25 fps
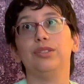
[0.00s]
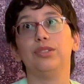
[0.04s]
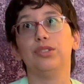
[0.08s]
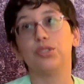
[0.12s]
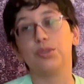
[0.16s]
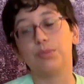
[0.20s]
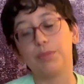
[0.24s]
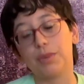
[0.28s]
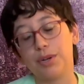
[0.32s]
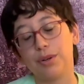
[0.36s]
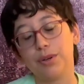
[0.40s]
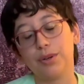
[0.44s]

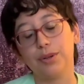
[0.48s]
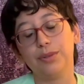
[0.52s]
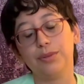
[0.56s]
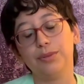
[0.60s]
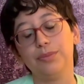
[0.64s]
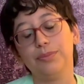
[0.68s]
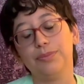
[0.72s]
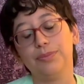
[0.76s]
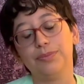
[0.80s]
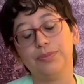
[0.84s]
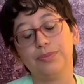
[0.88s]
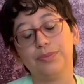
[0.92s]
tomorrow,
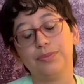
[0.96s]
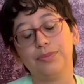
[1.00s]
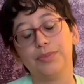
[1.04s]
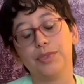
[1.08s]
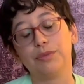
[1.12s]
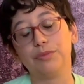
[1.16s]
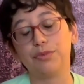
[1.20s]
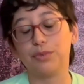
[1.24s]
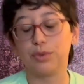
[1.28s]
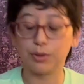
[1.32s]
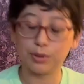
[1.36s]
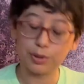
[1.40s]

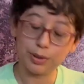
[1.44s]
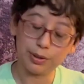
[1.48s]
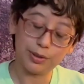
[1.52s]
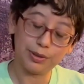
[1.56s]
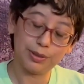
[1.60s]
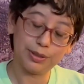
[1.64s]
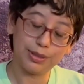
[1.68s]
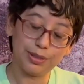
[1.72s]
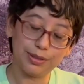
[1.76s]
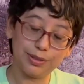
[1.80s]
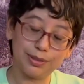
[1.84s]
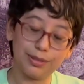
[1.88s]

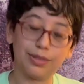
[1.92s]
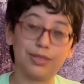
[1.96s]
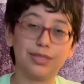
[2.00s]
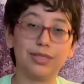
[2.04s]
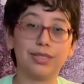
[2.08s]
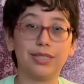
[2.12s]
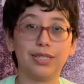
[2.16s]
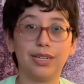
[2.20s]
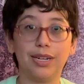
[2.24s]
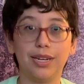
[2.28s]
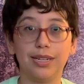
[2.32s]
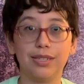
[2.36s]
unfortunately, because
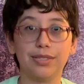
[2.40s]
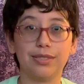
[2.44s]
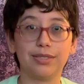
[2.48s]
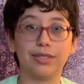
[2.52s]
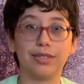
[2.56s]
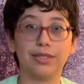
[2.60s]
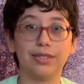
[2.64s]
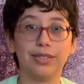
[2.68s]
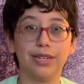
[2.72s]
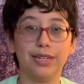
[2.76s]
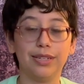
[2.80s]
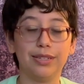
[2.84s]
today is
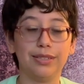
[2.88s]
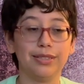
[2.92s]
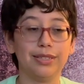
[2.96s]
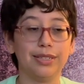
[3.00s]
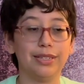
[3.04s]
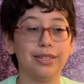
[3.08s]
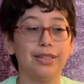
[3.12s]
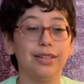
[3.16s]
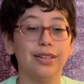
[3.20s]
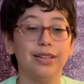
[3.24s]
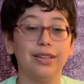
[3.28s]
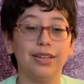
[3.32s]
Sunday,
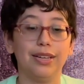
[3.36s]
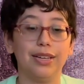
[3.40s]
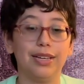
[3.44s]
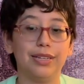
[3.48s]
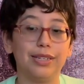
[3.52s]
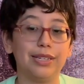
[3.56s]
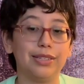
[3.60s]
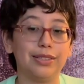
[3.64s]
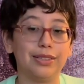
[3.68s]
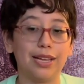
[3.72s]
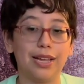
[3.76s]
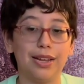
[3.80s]
and
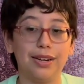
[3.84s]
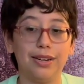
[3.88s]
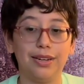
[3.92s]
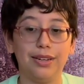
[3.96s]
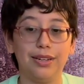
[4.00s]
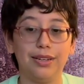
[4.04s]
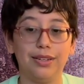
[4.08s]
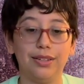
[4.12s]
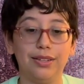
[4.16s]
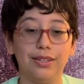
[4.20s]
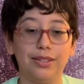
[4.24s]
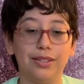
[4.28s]
I
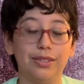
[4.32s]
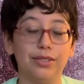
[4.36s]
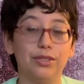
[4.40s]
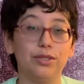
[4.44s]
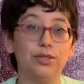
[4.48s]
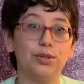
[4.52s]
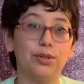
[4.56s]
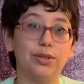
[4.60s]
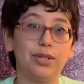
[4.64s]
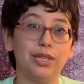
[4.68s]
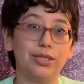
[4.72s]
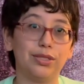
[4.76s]
landed
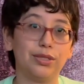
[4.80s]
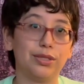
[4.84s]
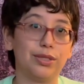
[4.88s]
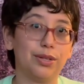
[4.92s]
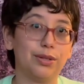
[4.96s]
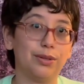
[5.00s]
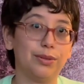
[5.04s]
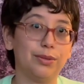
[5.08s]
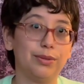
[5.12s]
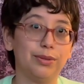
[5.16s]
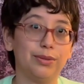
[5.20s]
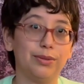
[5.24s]
2 days
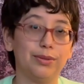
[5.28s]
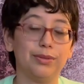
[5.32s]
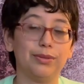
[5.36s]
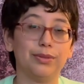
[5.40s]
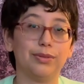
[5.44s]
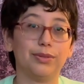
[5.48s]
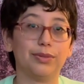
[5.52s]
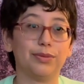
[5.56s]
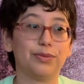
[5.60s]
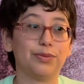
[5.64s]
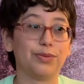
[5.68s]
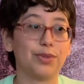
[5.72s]
ago,
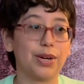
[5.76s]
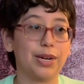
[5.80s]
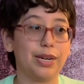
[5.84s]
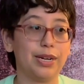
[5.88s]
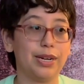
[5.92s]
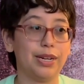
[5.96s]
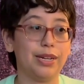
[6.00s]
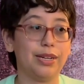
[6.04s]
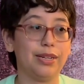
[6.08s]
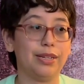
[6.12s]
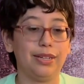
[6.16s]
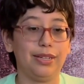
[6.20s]

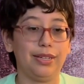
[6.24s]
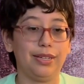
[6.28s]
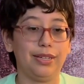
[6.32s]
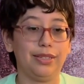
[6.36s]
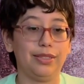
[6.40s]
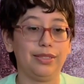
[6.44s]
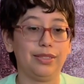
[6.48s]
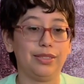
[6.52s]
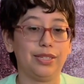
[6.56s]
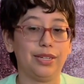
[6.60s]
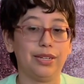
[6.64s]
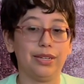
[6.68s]
Friday,
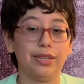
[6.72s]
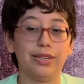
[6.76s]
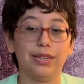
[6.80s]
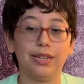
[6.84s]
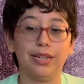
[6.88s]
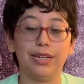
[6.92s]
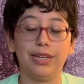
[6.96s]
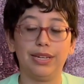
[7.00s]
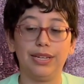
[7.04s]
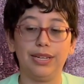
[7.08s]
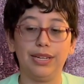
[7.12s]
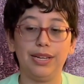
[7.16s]
and
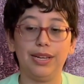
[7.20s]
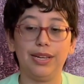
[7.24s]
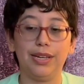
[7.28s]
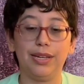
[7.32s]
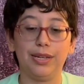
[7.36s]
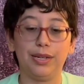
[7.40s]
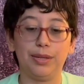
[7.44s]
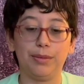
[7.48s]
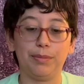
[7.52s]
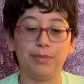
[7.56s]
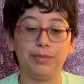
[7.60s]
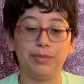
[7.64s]
I
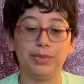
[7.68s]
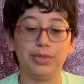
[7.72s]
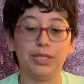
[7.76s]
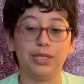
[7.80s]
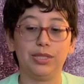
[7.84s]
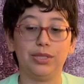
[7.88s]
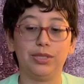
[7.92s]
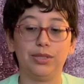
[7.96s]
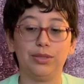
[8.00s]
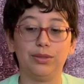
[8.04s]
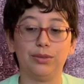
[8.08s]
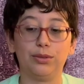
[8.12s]
am
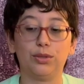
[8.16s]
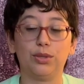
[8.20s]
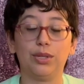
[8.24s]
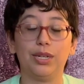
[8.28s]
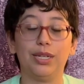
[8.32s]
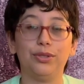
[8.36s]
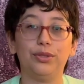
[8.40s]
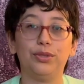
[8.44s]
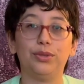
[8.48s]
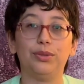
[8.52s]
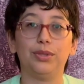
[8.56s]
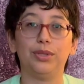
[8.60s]
still
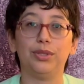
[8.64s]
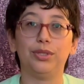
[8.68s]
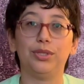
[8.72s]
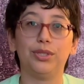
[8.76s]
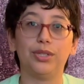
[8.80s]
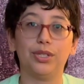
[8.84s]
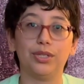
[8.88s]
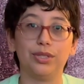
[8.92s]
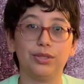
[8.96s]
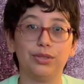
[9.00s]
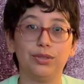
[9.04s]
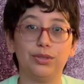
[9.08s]
trying to
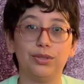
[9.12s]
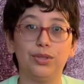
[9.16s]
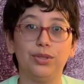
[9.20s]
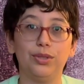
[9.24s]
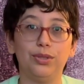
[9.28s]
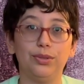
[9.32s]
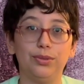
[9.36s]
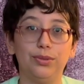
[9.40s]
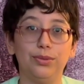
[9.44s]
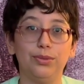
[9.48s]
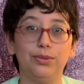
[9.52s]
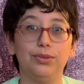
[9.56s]
adjust
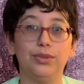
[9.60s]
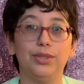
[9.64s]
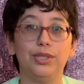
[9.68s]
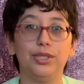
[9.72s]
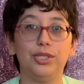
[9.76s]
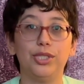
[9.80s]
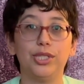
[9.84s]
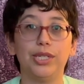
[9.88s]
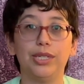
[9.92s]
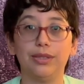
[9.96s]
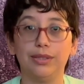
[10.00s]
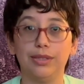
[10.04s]
to the
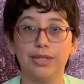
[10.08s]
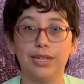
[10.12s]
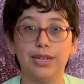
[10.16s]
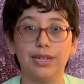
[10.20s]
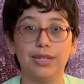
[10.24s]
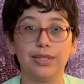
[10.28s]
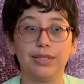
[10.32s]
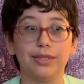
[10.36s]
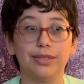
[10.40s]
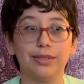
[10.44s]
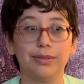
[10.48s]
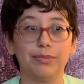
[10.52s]
jet
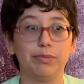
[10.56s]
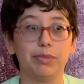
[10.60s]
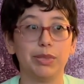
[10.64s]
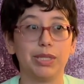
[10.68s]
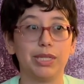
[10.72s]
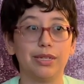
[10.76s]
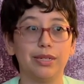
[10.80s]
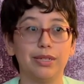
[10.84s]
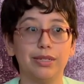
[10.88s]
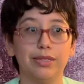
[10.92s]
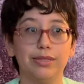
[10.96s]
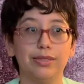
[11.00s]
lag
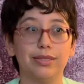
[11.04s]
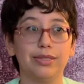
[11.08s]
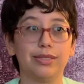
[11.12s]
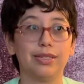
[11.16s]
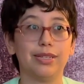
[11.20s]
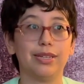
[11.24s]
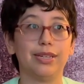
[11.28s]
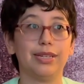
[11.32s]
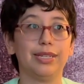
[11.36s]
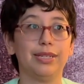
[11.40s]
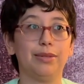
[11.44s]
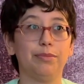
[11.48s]
because
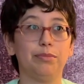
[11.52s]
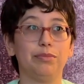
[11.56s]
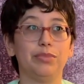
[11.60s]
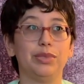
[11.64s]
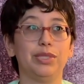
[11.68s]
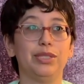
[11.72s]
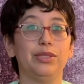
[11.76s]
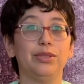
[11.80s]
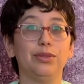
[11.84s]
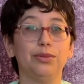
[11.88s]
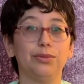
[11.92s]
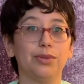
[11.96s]
I am
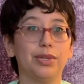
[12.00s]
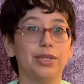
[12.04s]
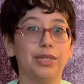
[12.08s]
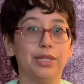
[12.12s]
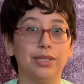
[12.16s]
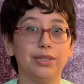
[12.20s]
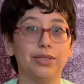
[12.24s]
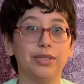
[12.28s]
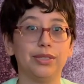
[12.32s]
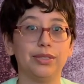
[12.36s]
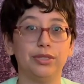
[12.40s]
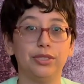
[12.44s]
still
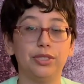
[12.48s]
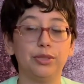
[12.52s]
running on